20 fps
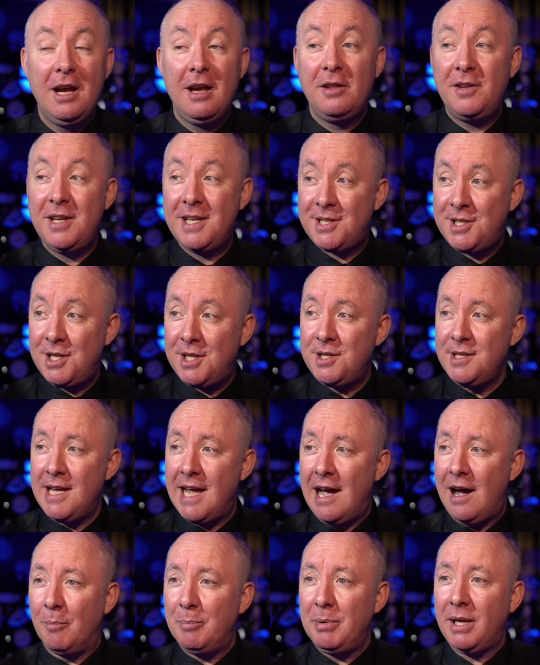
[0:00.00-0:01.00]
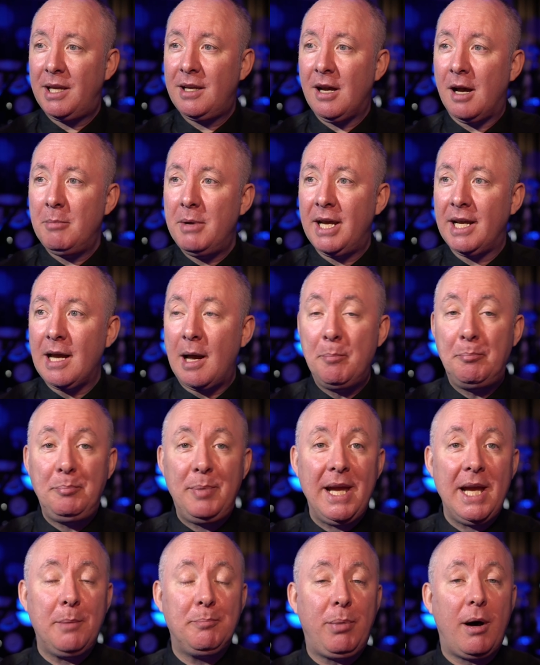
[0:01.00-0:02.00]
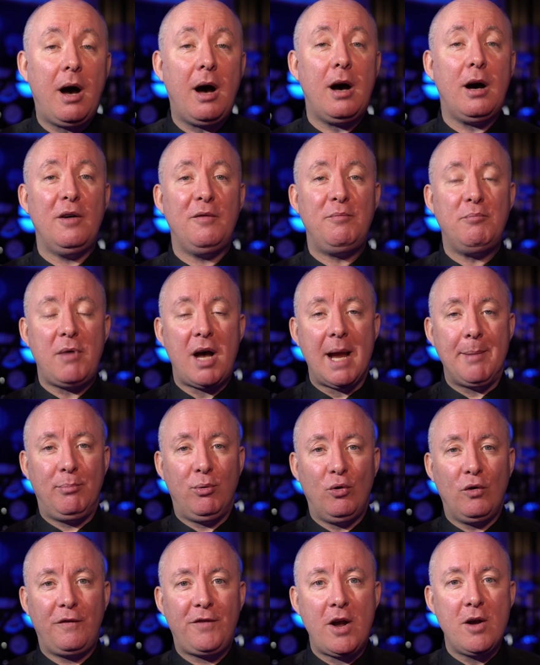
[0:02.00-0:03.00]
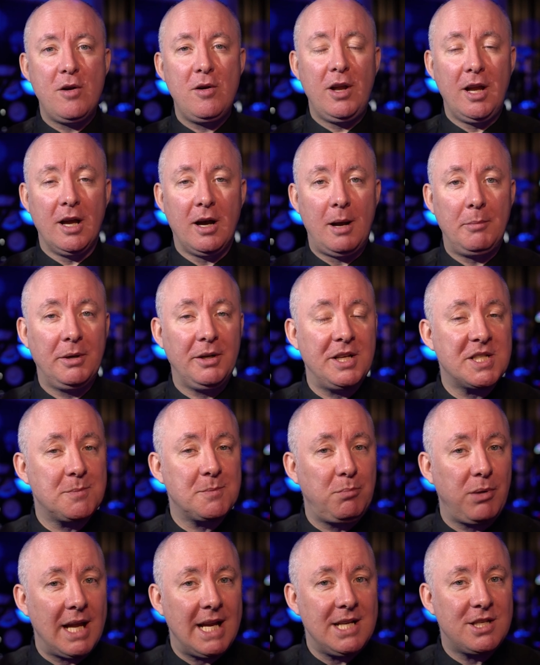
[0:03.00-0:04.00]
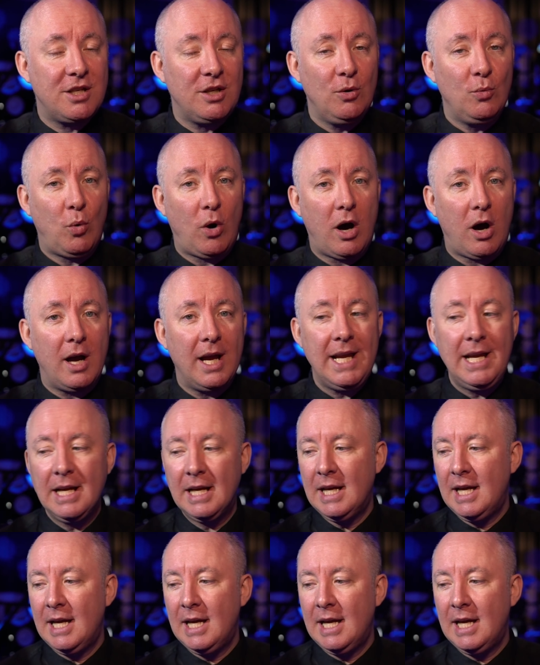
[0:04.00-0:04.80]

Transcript: This is now becoming a big part of my portfolio. I'm going to explain to you why.